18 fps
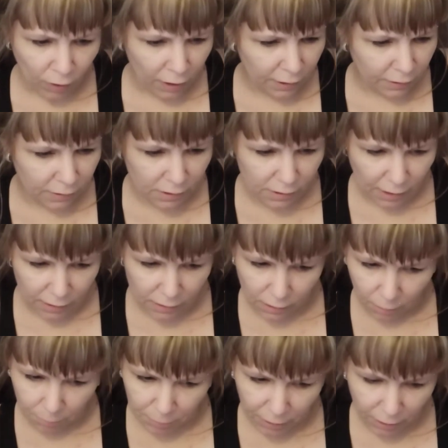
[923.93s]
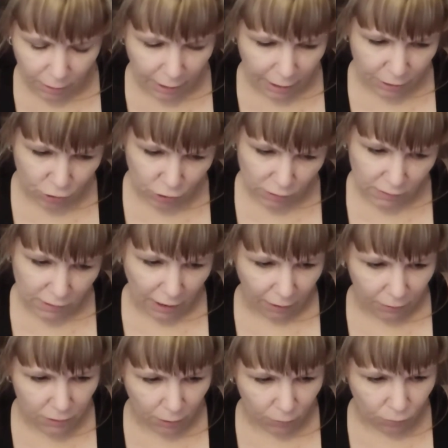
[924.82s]
It says up here, I just
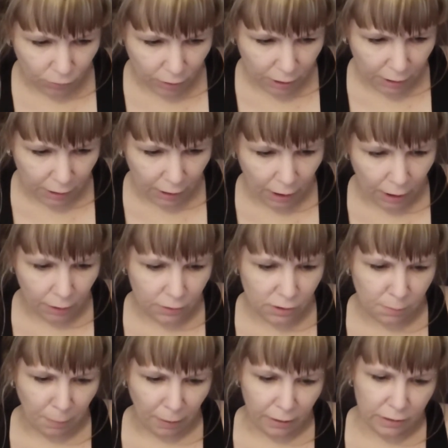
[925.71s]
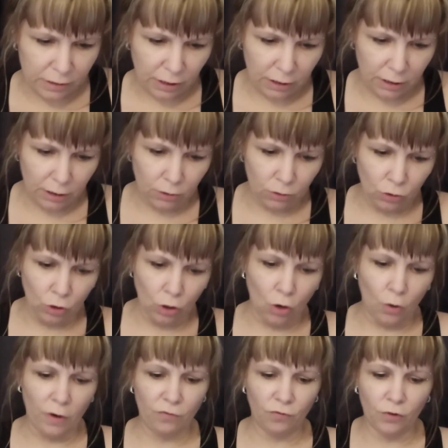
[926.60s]
got done reading it. Esparza didn't
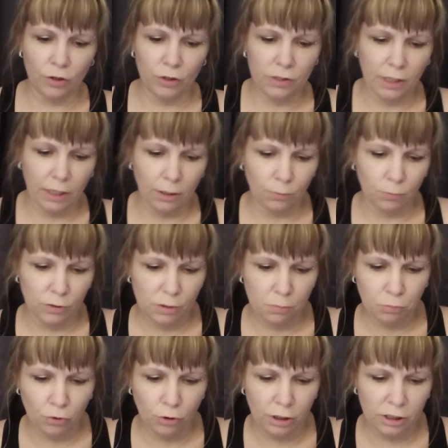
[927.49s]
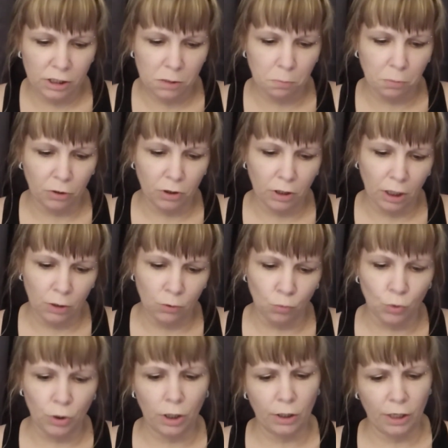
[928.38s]
know at first that it was Prince, but
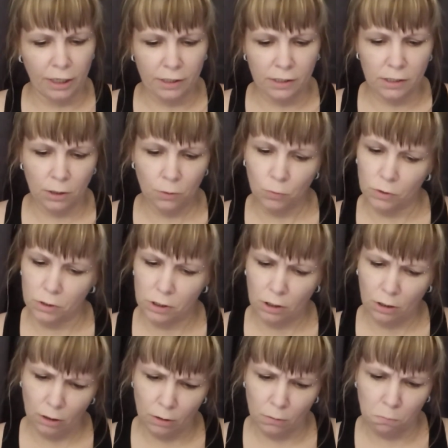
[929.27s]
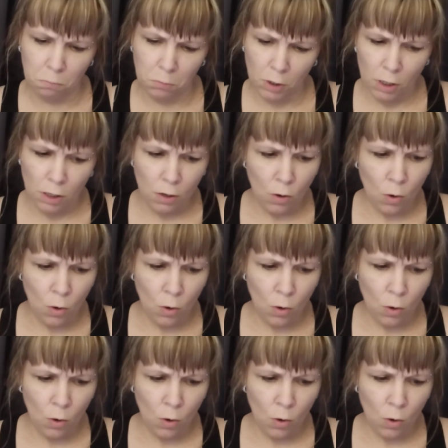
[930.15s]
then realized it was him.